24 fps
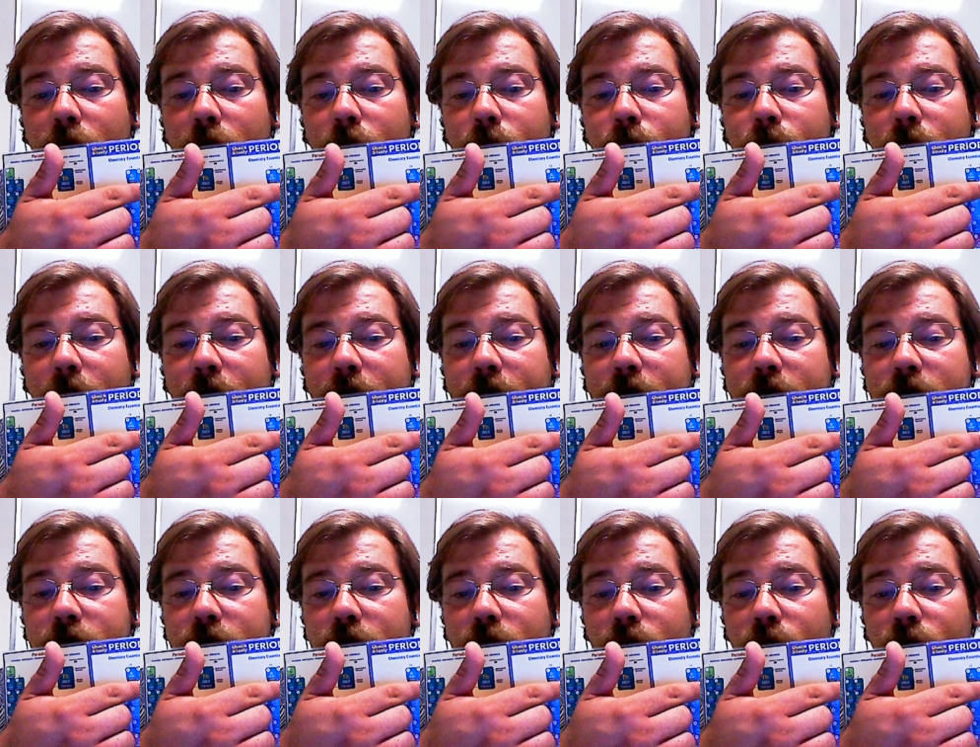Minus
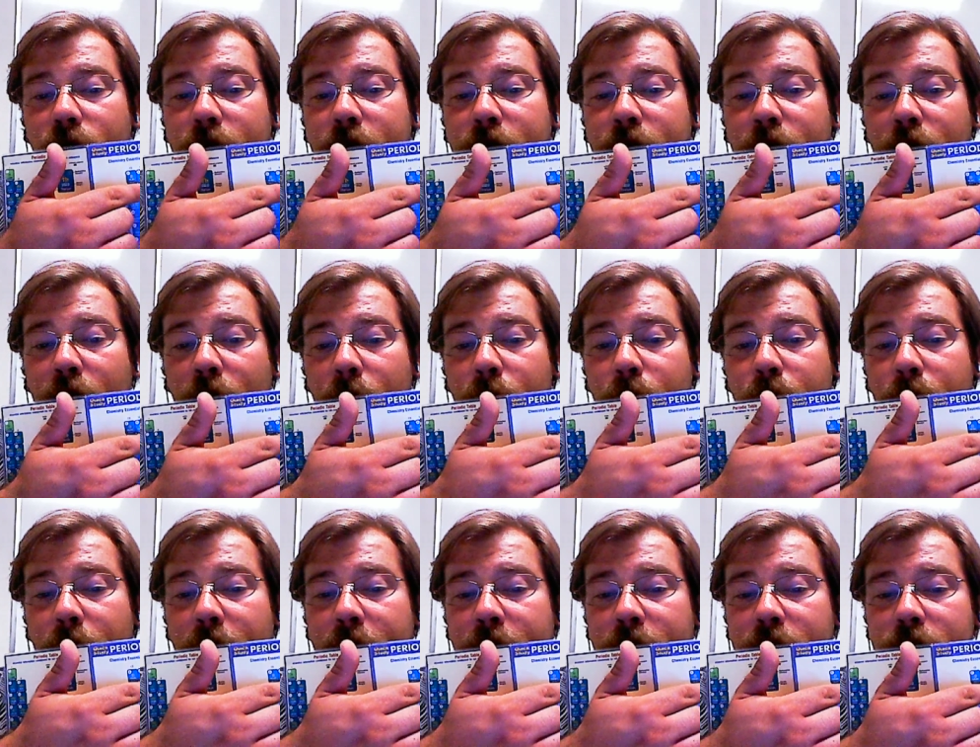3,
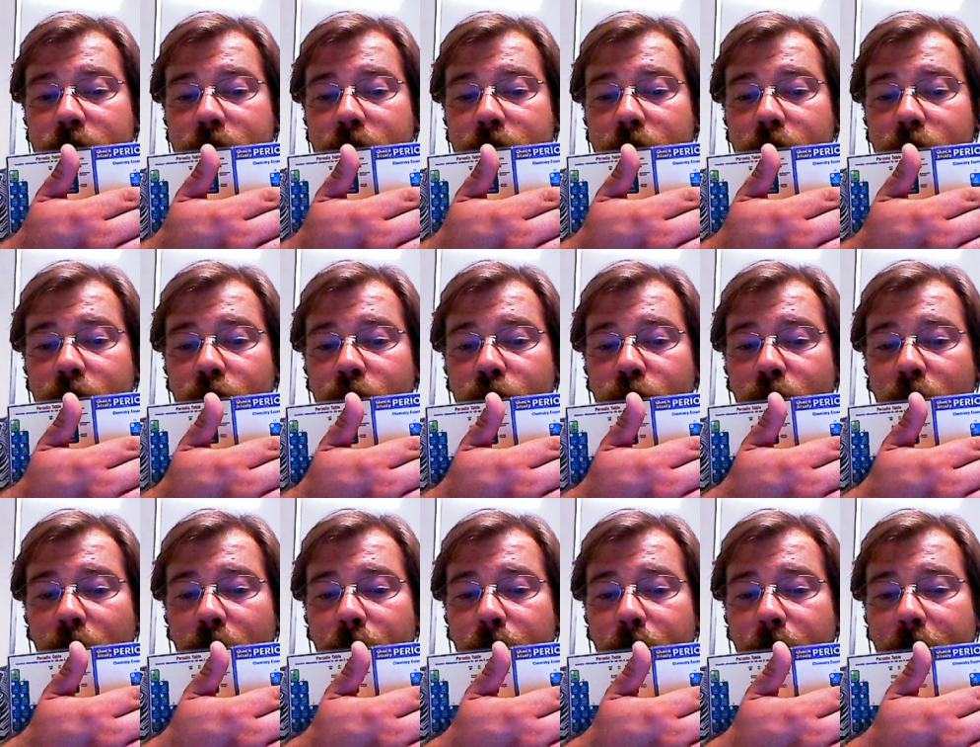minus 2,
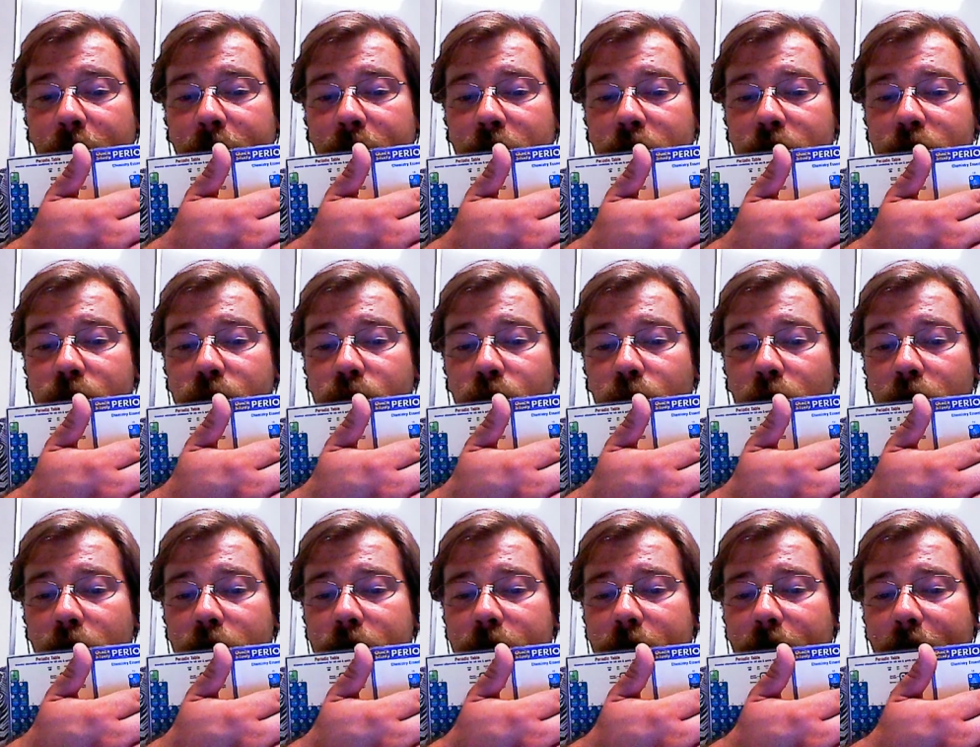minus
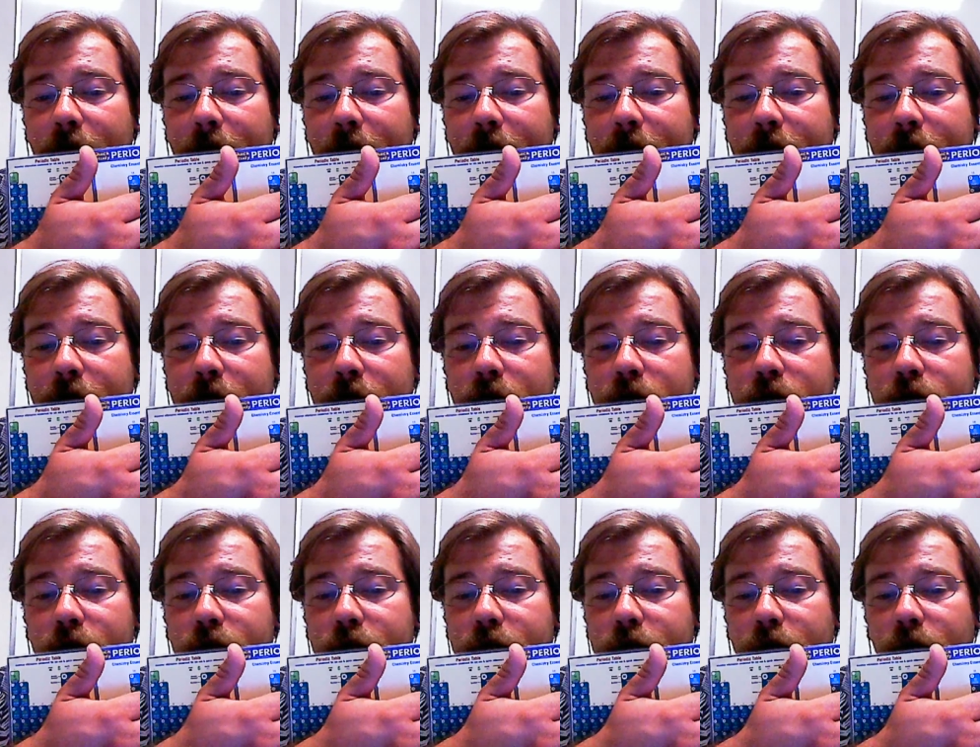1, and
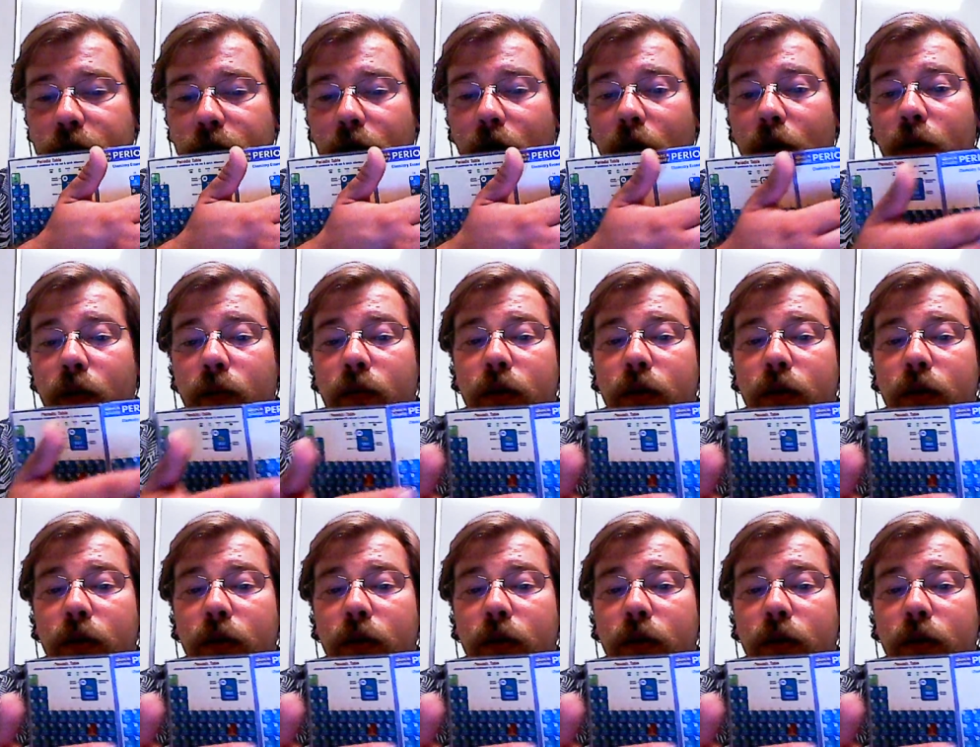0.